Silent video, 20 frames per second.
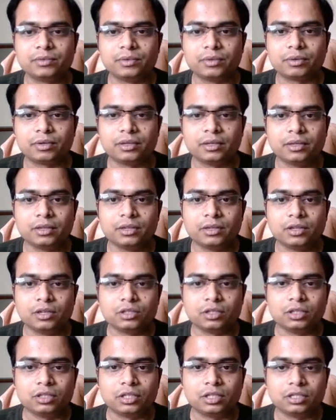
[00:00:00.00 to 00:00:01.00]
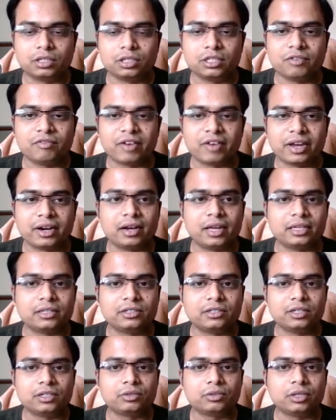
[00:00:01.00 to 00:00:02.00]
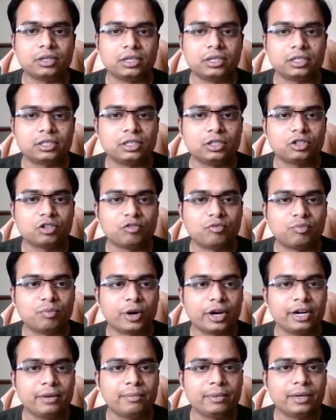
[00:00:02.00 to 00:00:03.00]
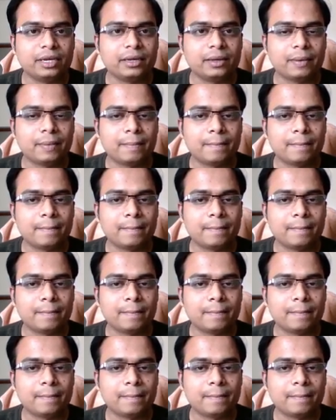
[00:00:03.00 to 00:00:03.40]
Okay, so this is the final answer. So the distance of point B